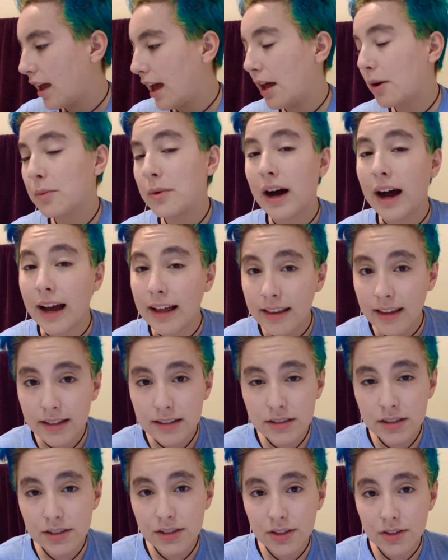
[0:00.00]
And what I
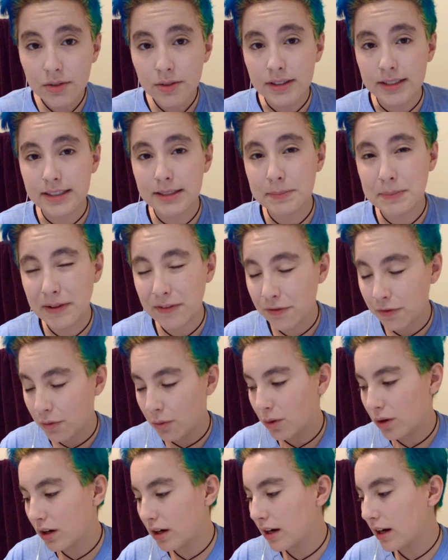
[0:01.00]
like to do is
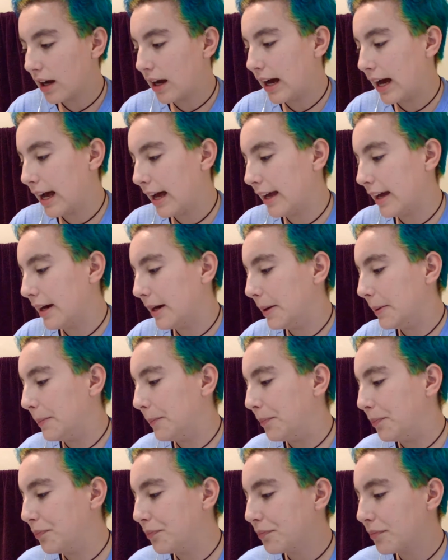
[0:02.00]
before
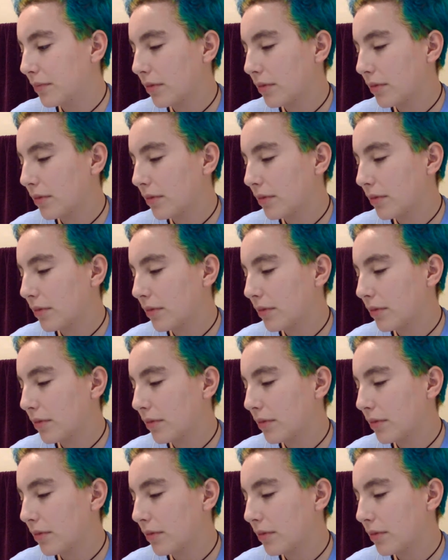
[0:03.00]
I